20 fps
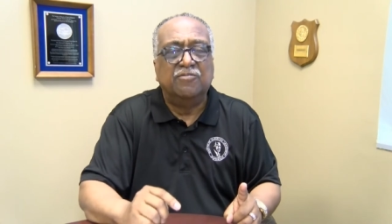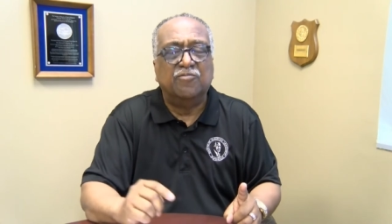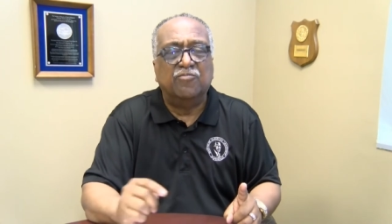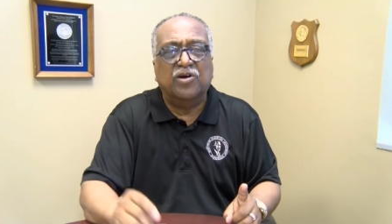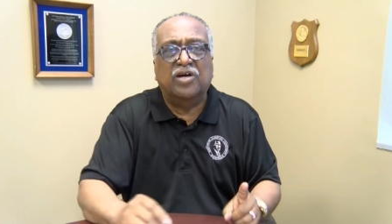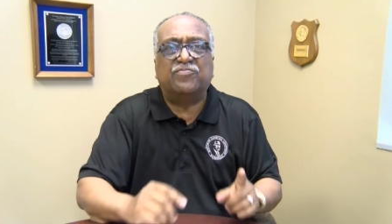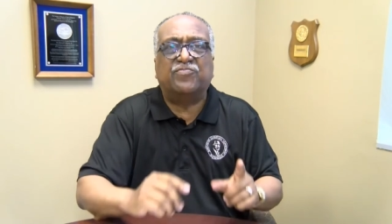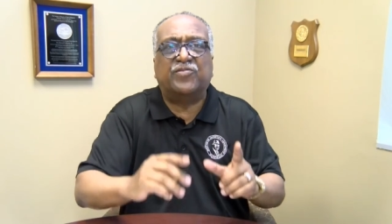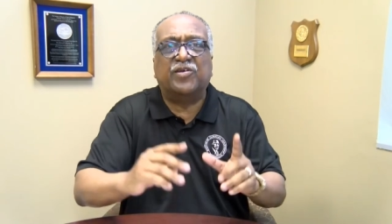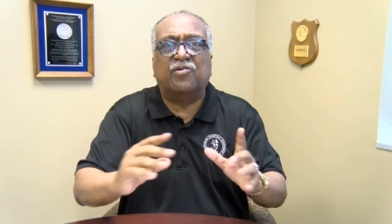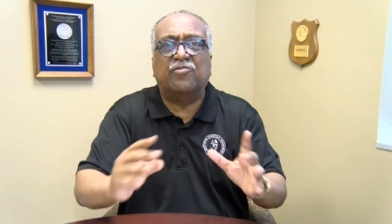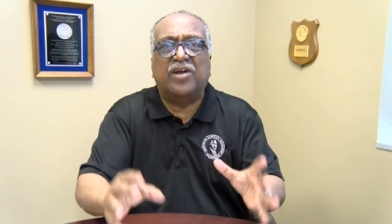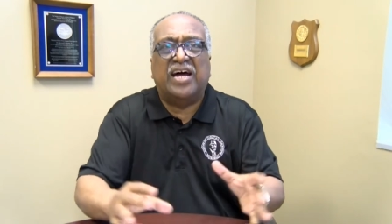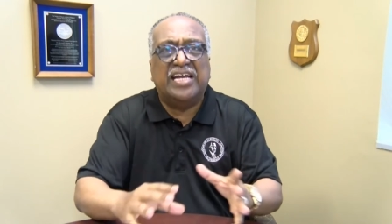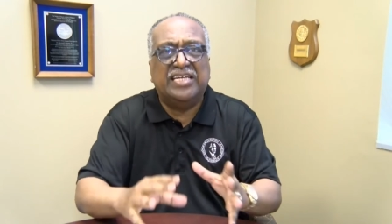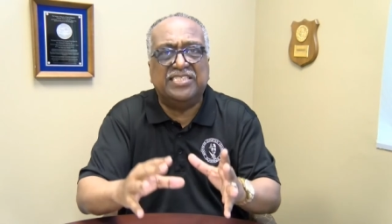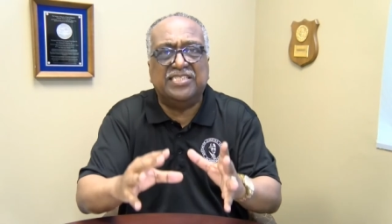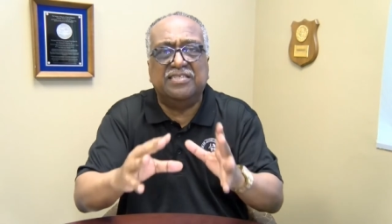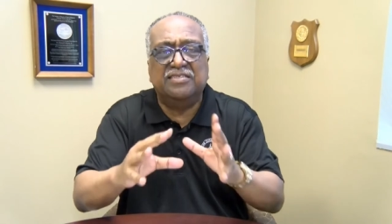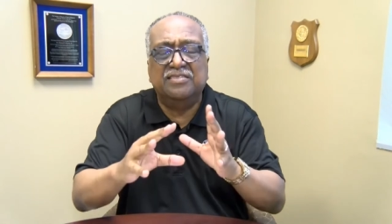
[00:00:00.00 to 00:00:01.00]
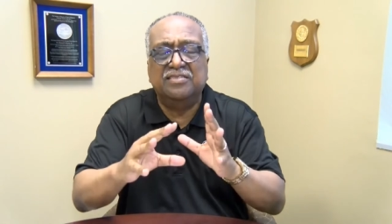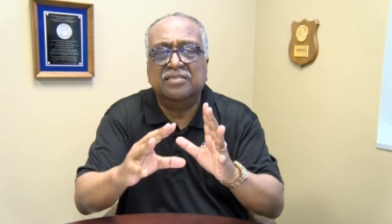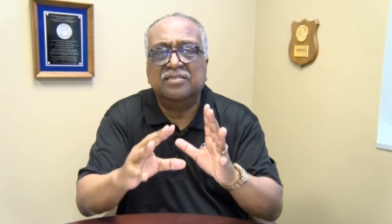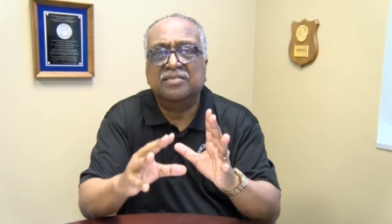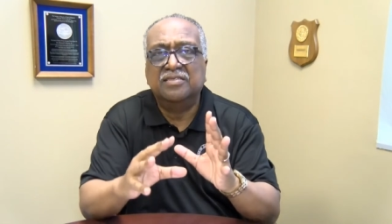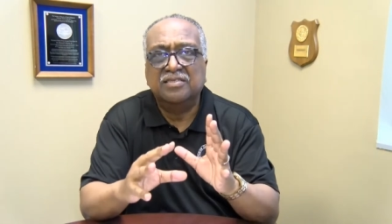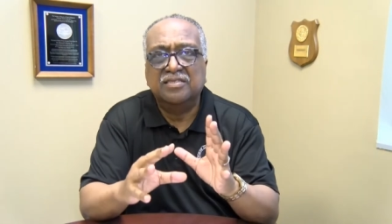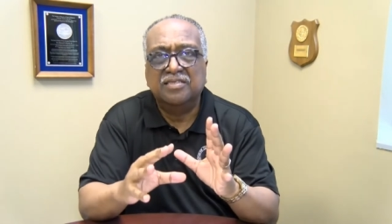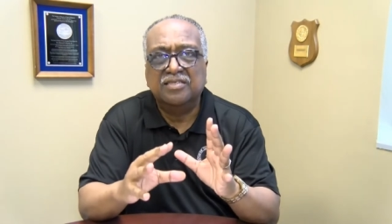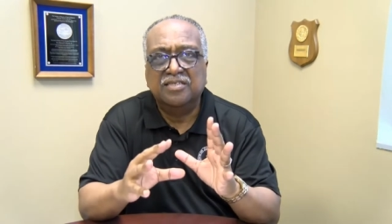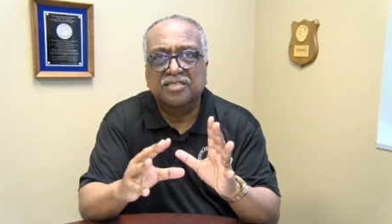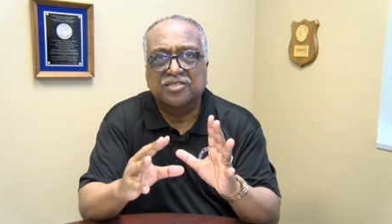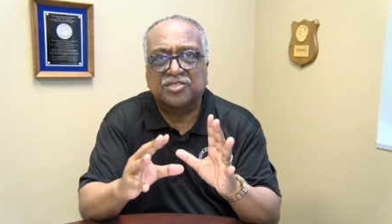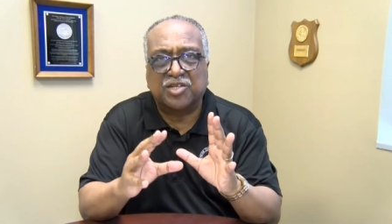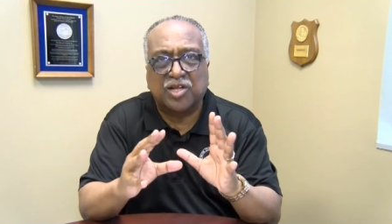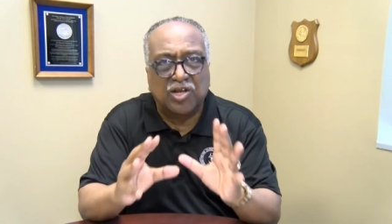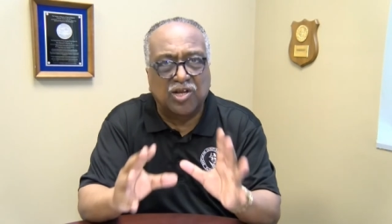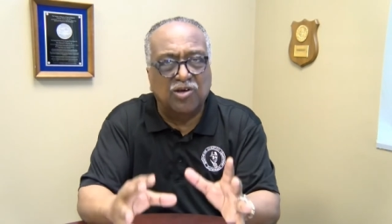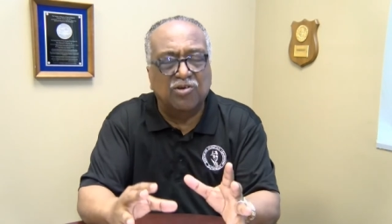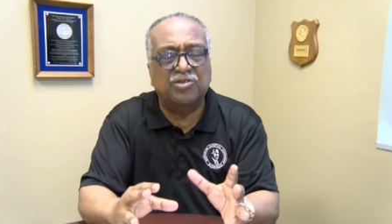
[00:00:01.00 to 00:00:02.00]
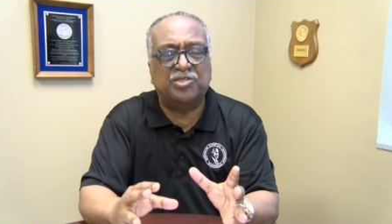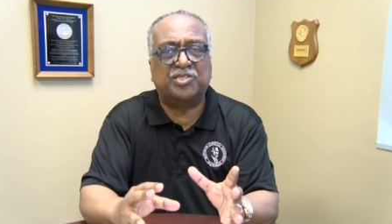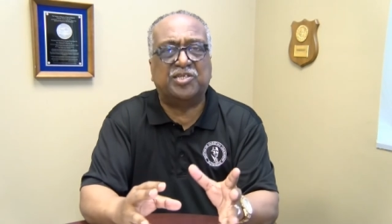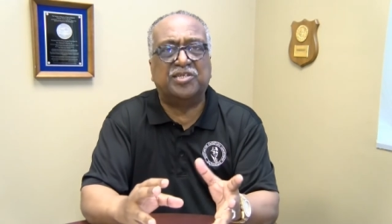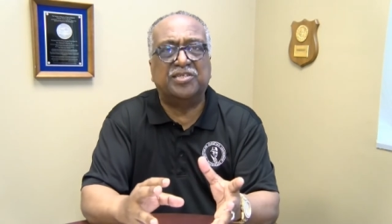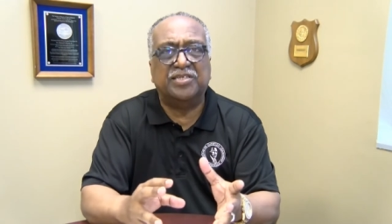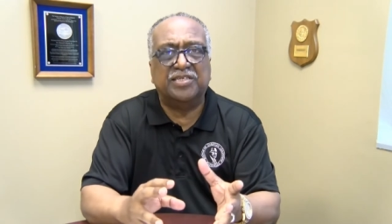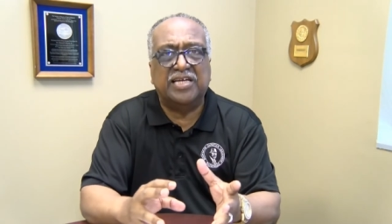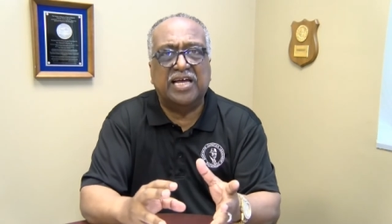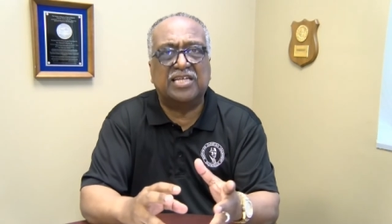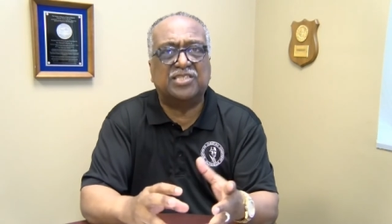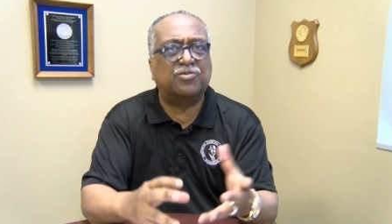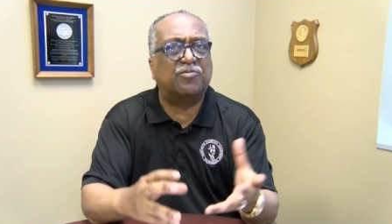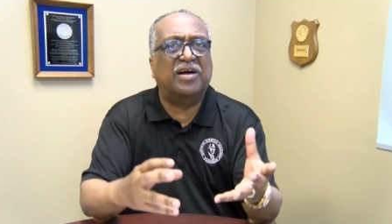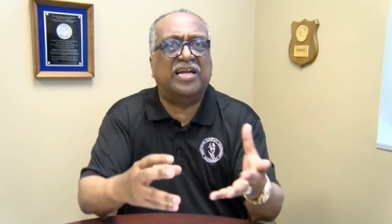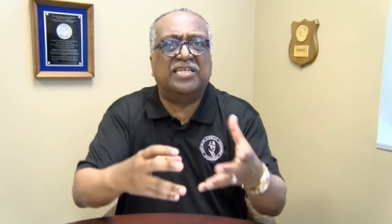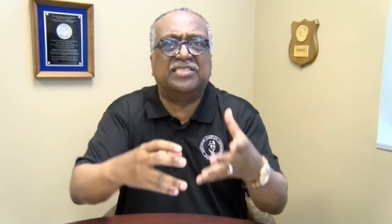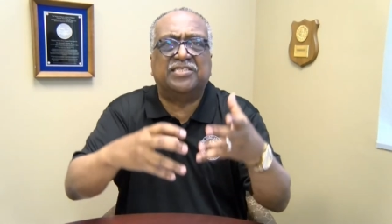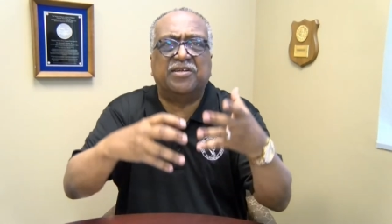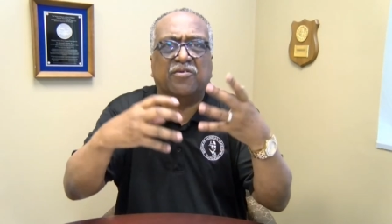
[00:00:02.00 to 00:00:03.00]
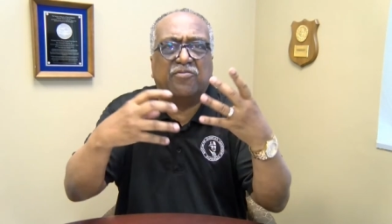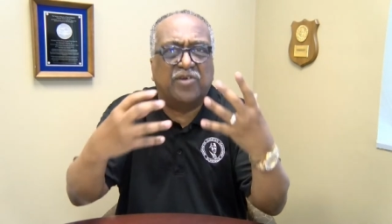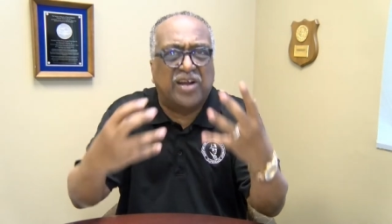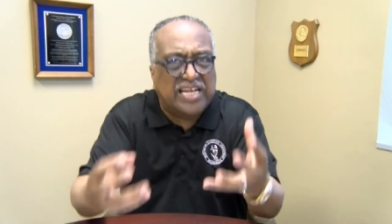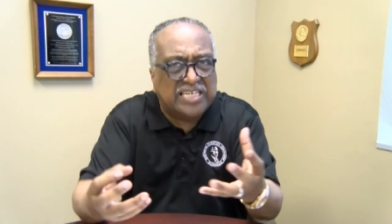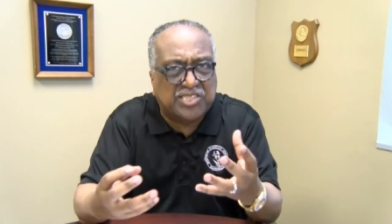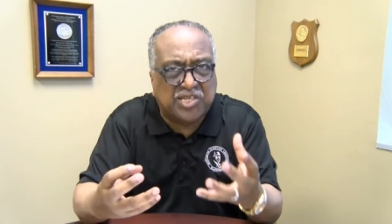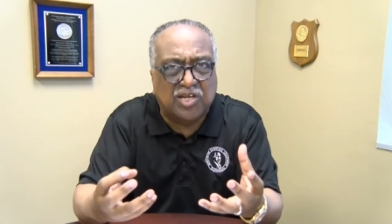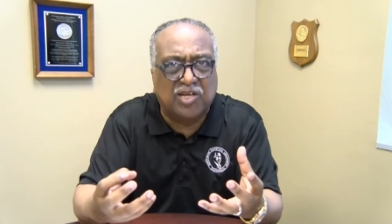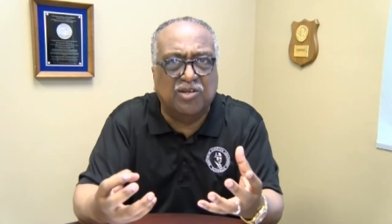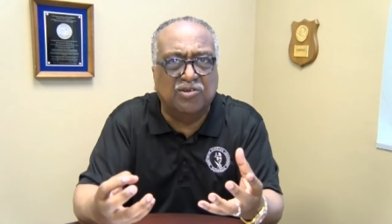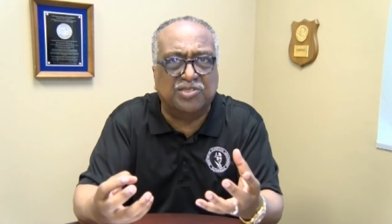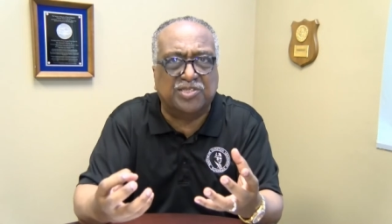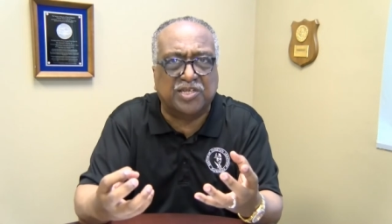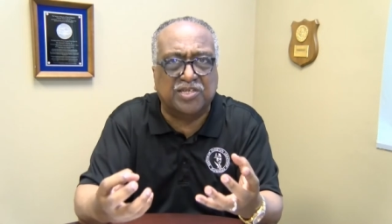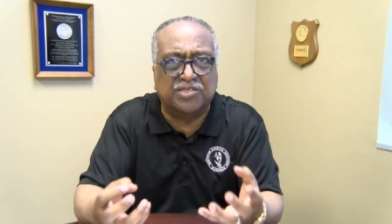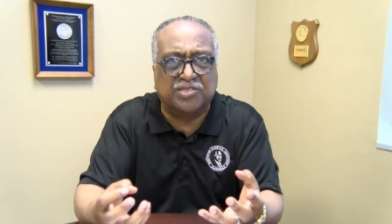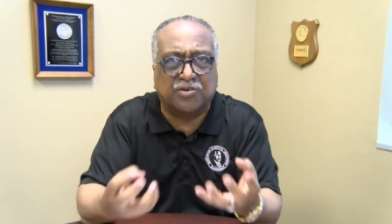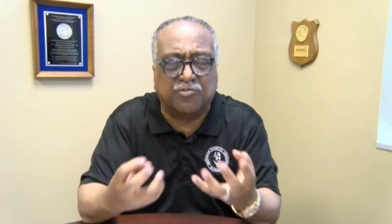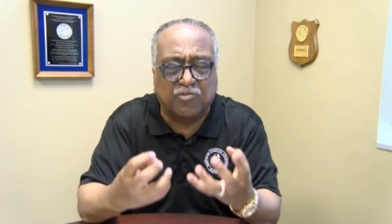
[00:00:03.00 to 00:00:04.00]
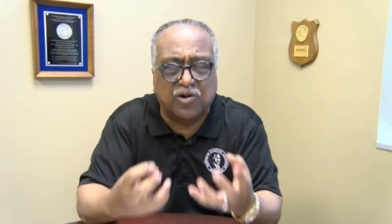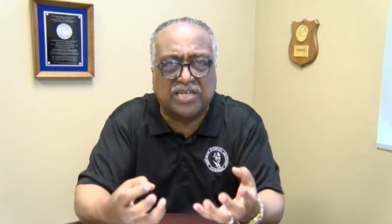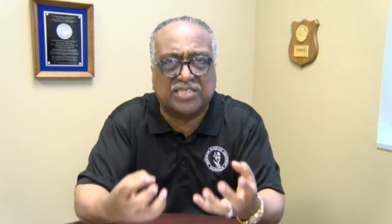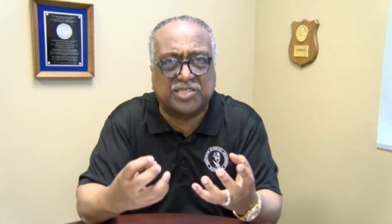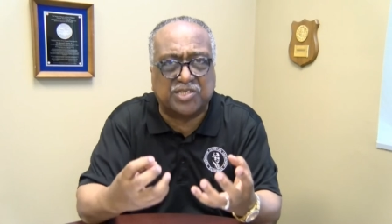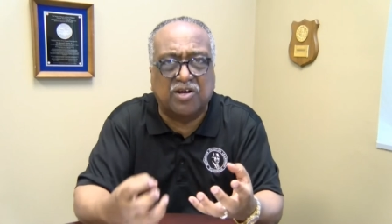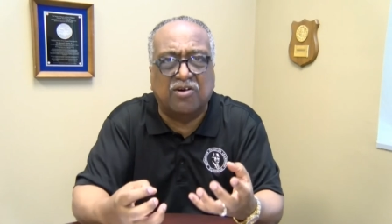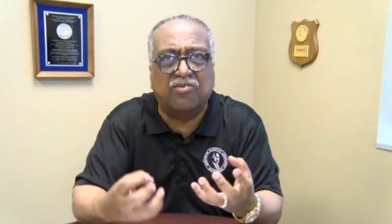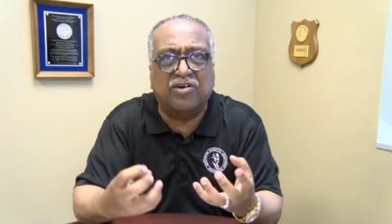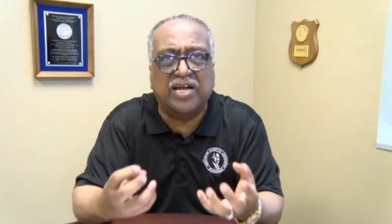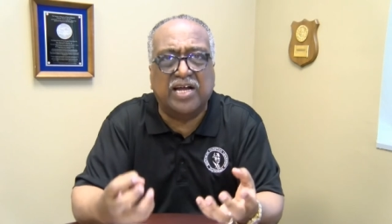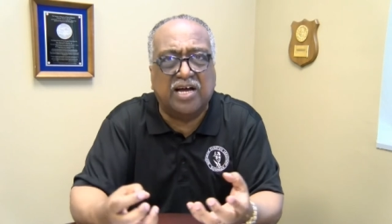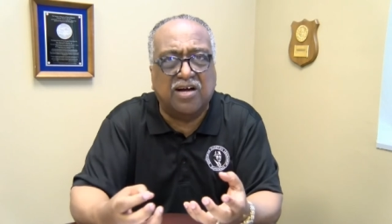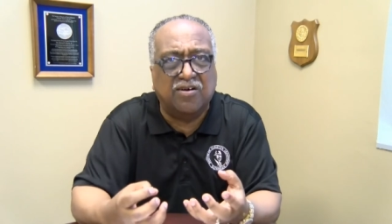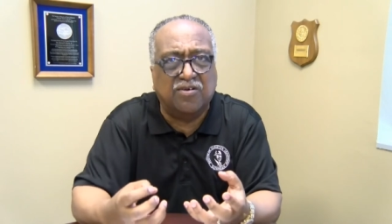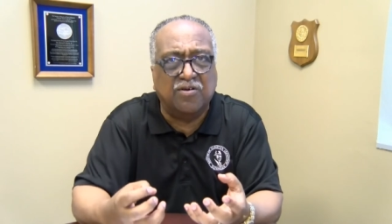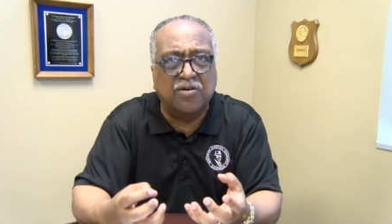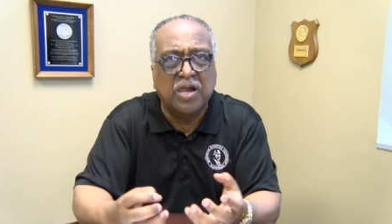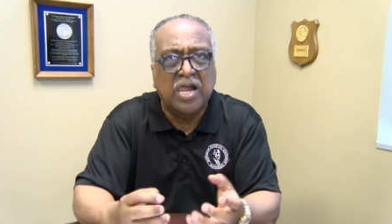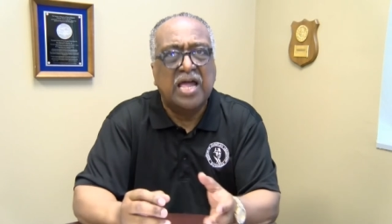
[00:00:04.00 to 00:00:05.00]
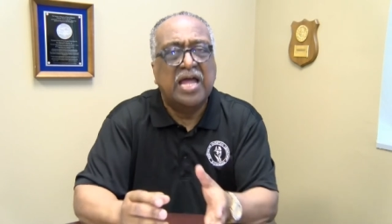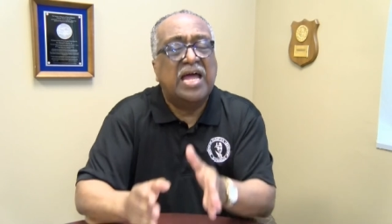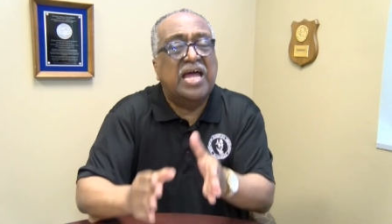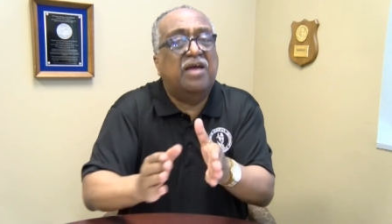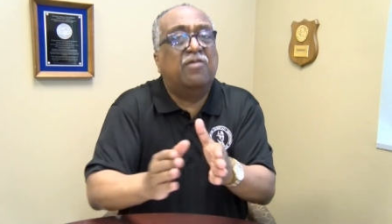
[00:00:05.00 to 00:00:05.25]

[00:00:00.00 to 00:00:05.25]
with the right solution as well as a resolution to what's going on